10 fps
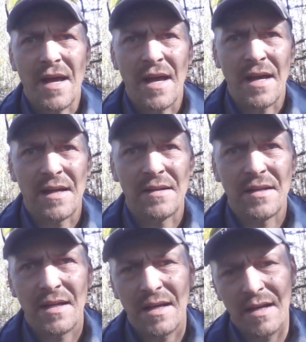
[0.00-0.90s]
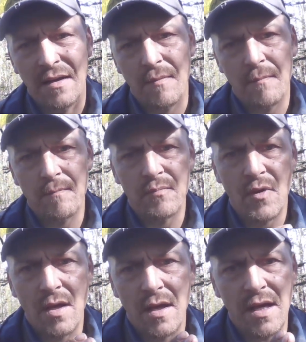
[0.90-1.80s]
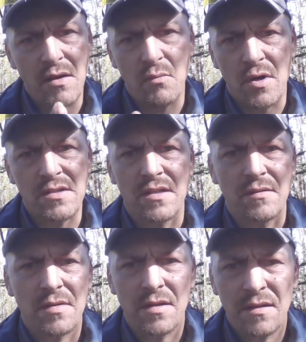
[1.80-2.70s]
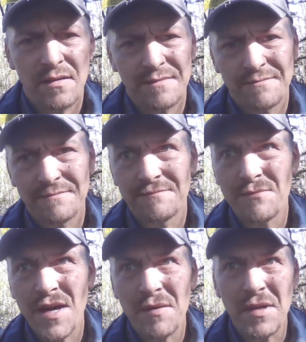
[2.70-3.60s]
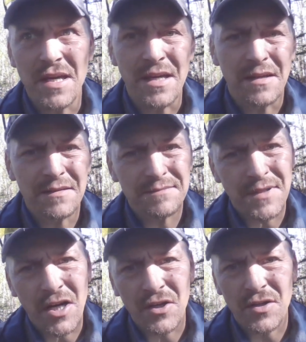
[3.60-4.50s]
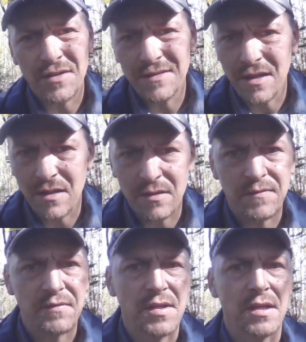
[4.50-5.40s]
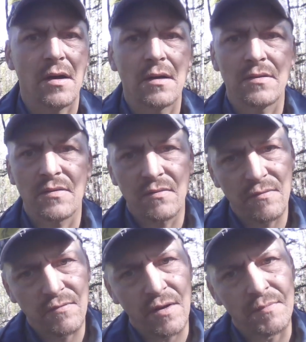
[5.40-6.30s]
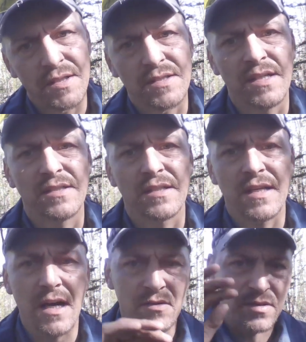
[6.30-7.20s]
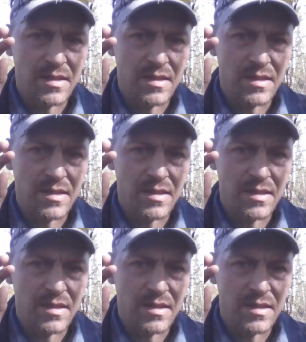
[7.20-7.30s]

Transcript: And he wasn't maybe 100, 150 yards from his niece's house